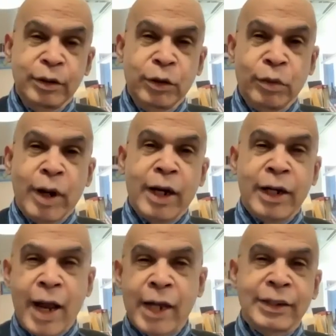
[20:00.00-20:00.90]

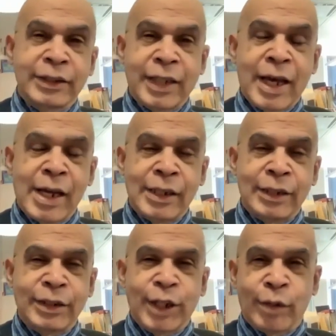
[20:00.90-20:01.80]
Ukraine
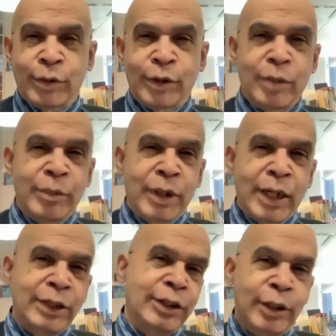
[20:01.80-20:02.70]
exercised
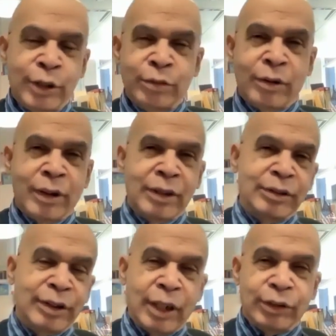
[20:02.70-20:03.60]
self-determination in the
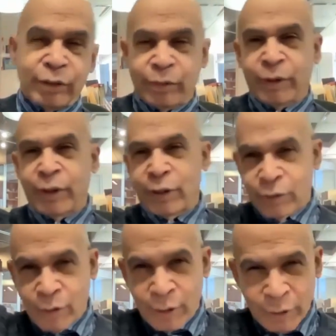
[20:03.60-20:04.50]
20th century when they
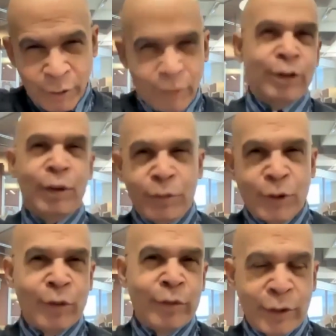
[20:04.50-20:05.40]
joined the Union of
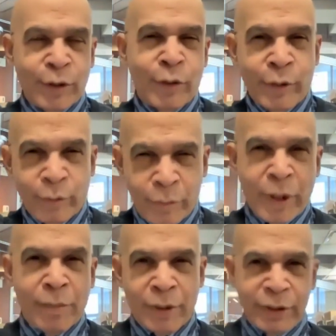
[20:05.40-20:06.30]
Soviet
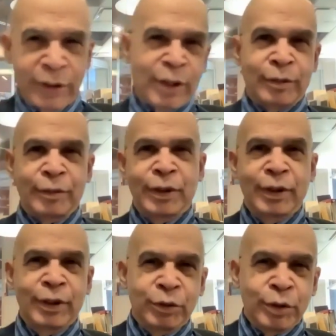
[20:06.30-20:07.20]
Republics. No?
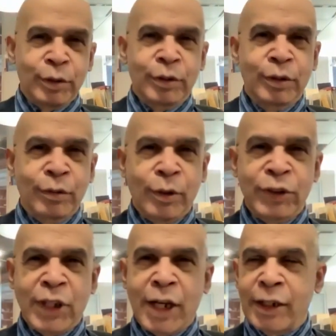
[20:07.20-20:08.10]
True?
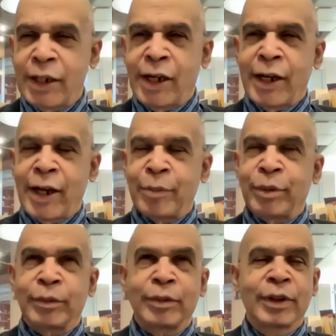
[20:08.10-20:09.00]
Rosanna, didn't that
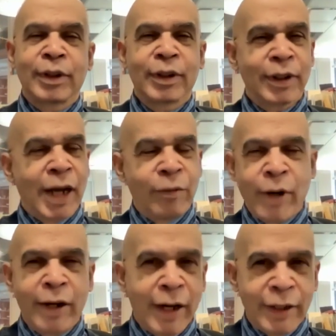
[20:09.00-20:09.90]
happen? I
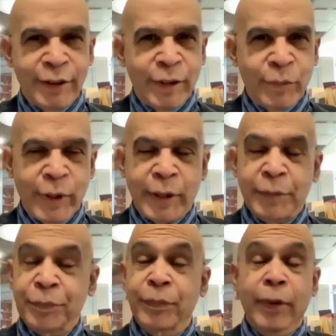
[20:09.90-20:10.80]
read that somewhere.